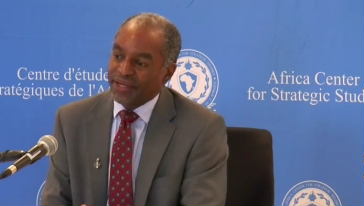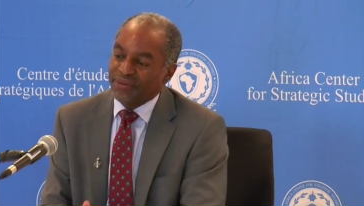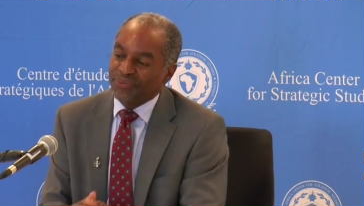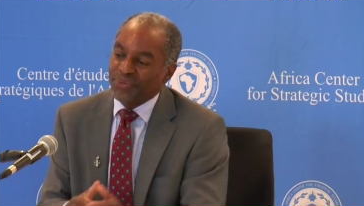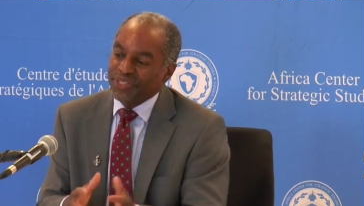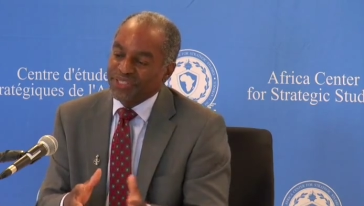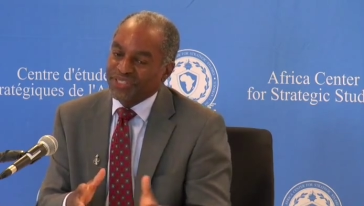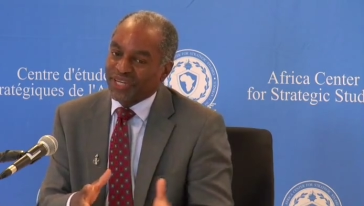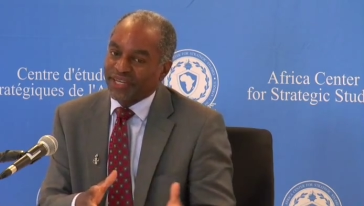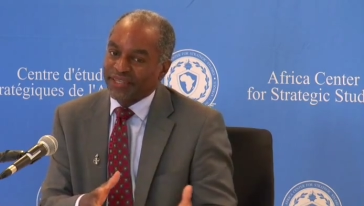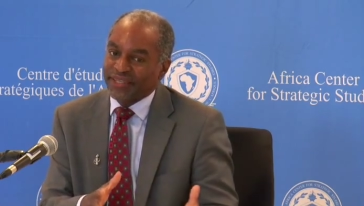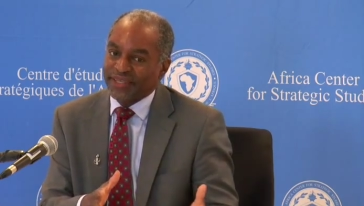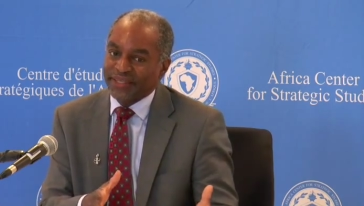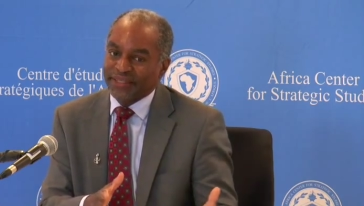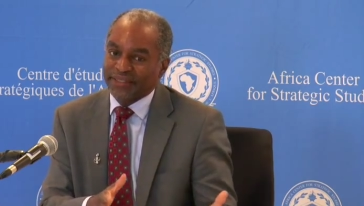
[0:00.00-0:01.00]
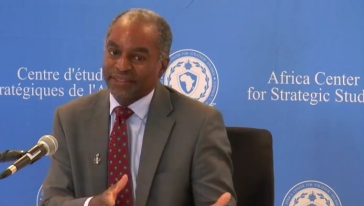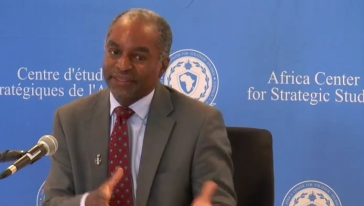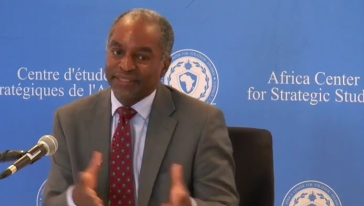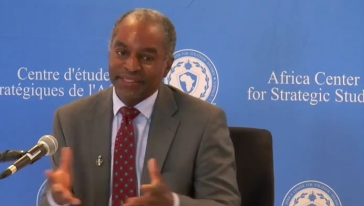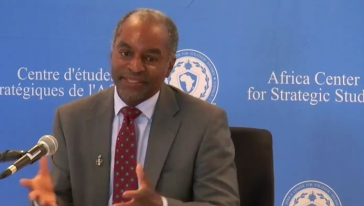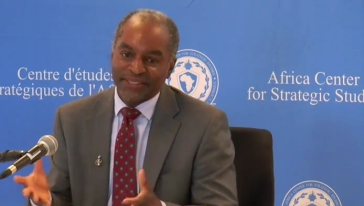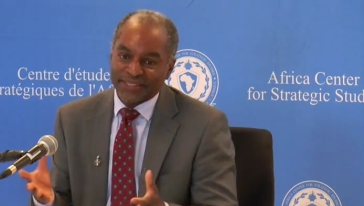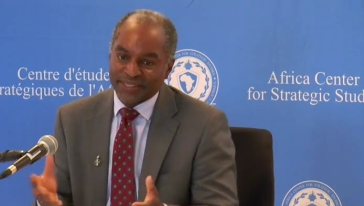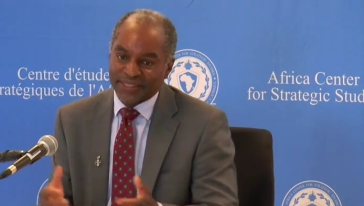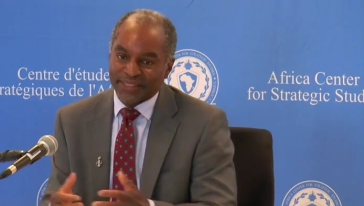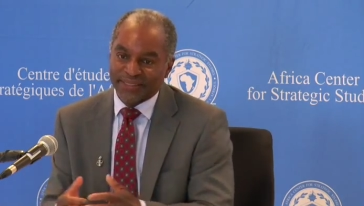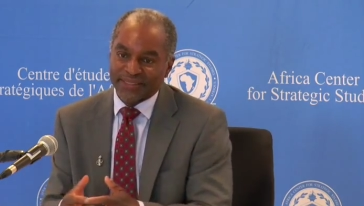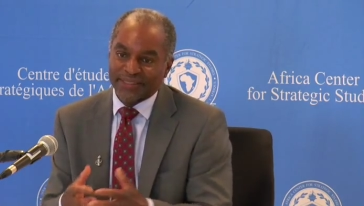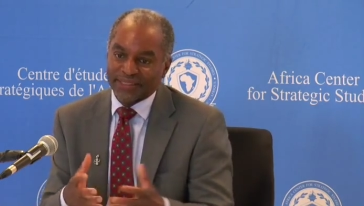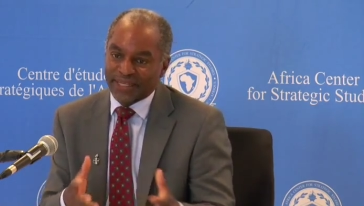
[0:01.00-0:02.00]
which I think leads to the
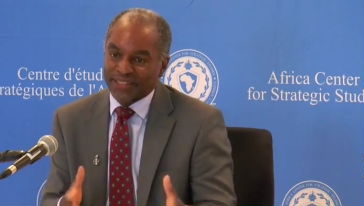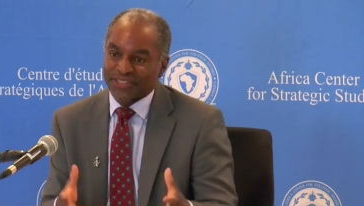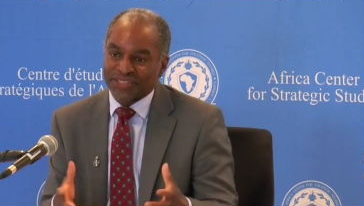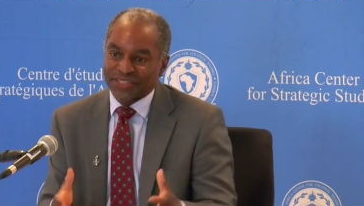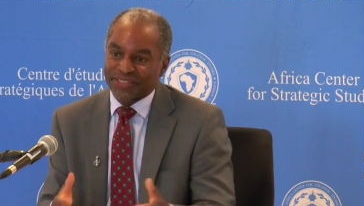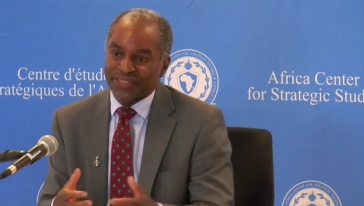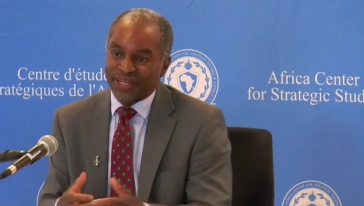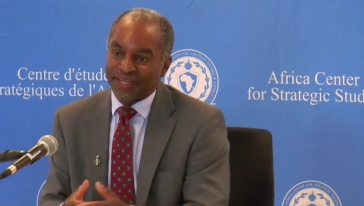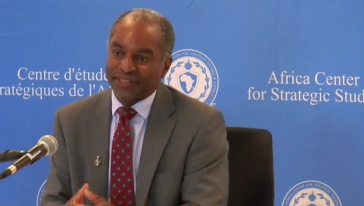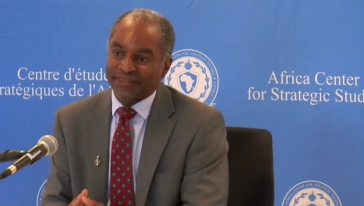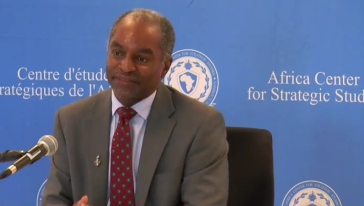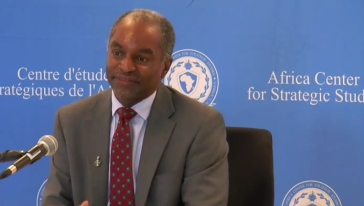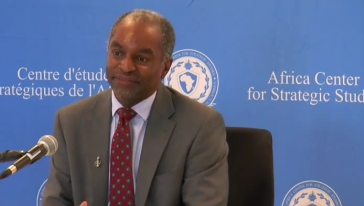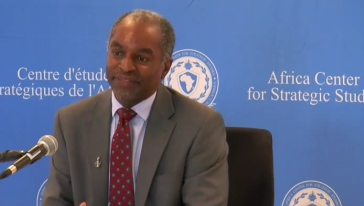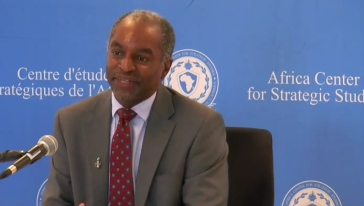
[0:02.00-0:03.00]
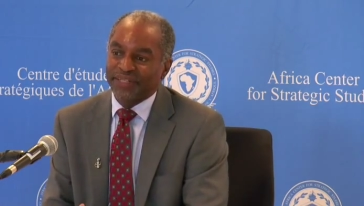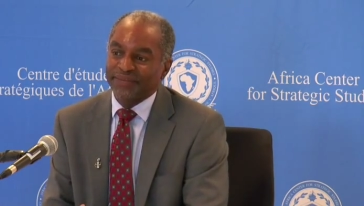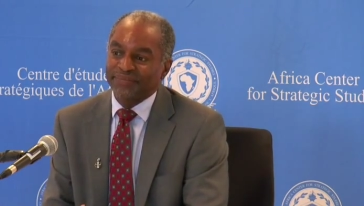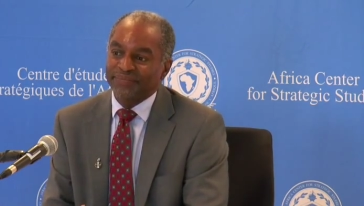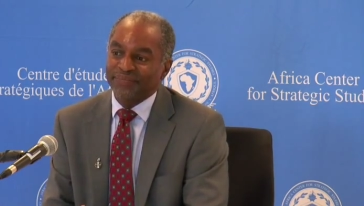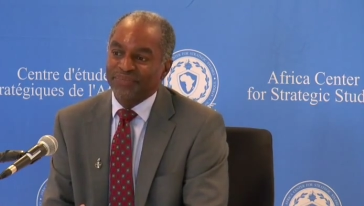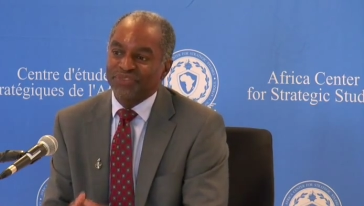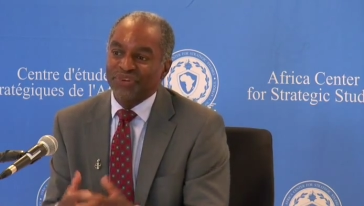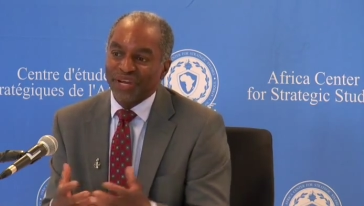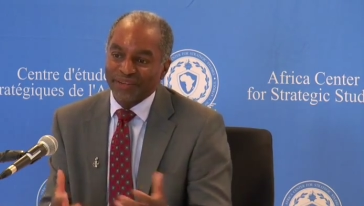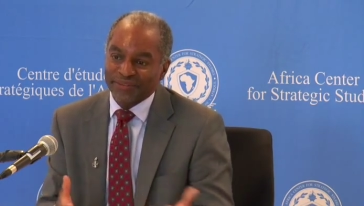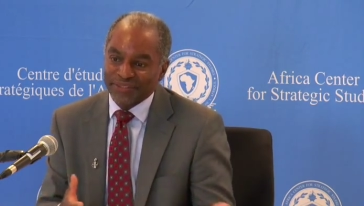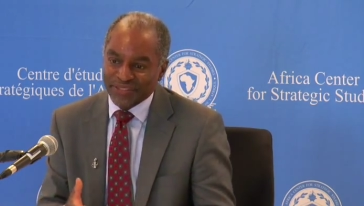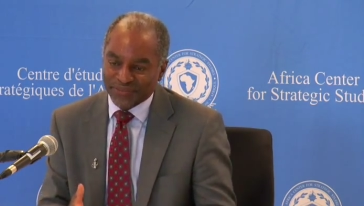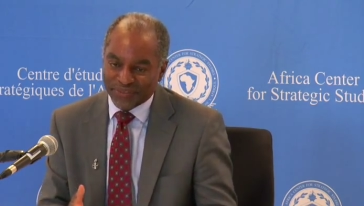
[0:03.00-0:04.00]
discussion of um,
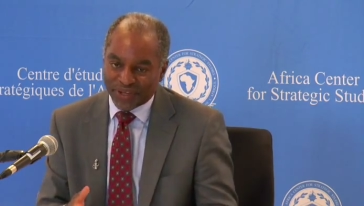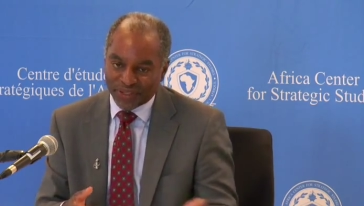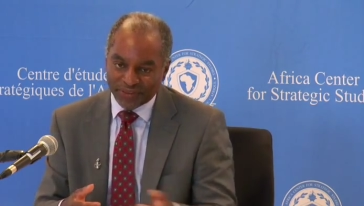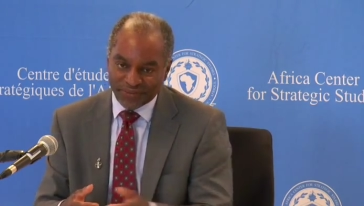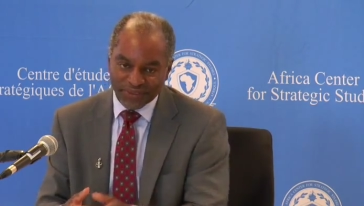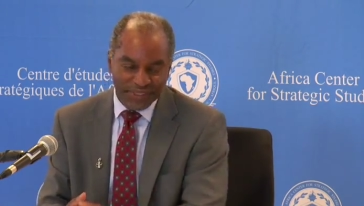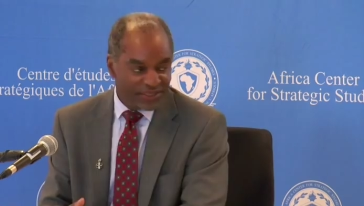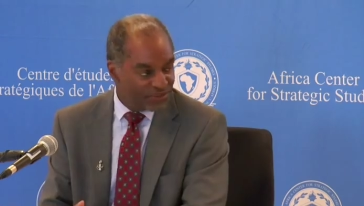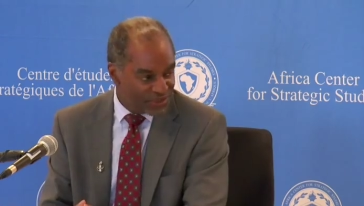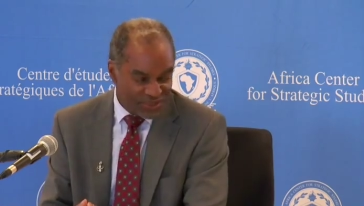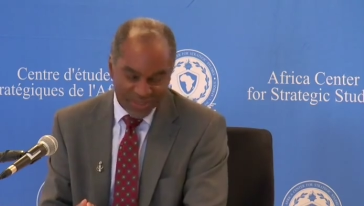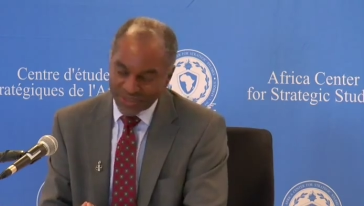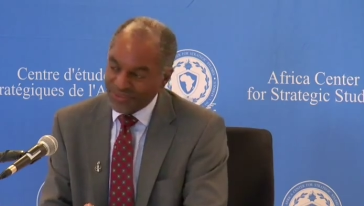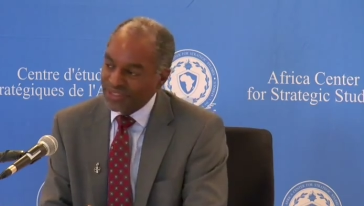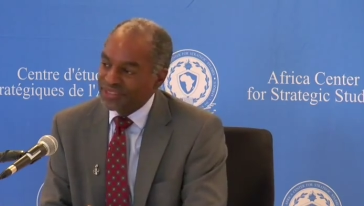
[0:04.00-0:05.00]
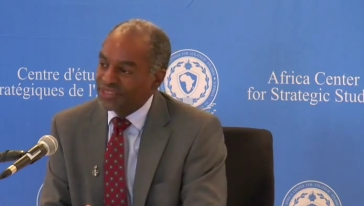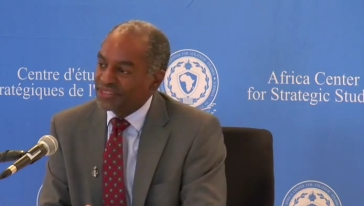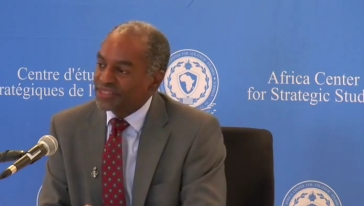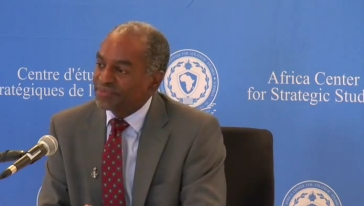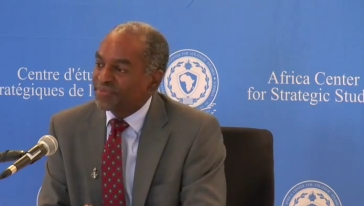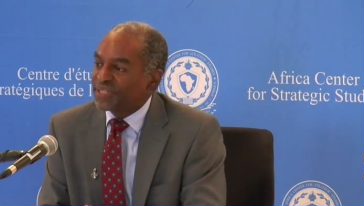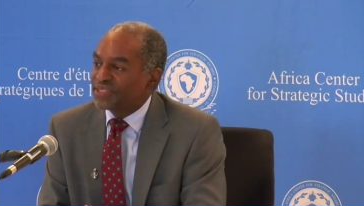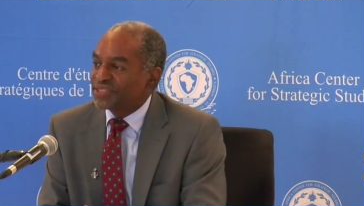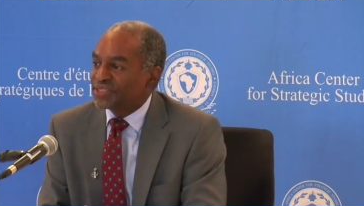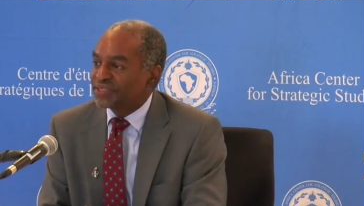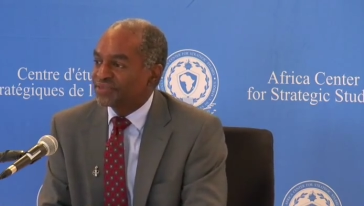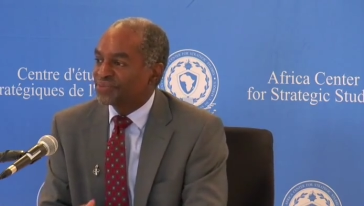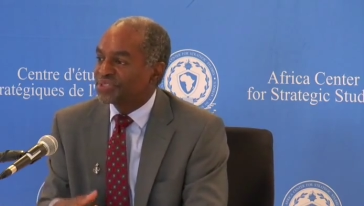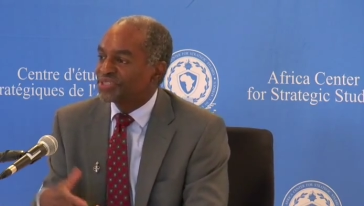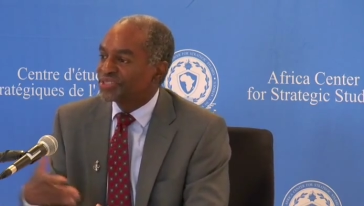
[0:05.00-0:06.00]
drivers of conflict, which Doreen just
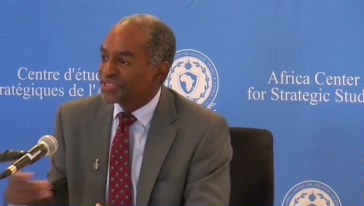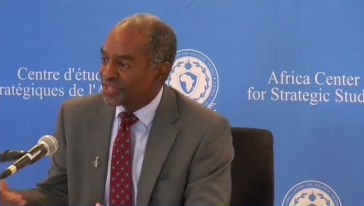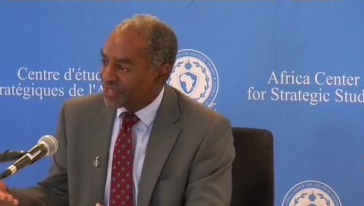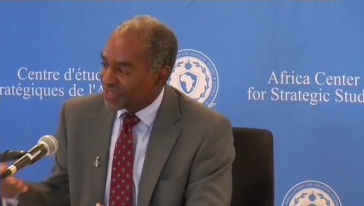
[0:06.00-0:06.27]
mentioned, which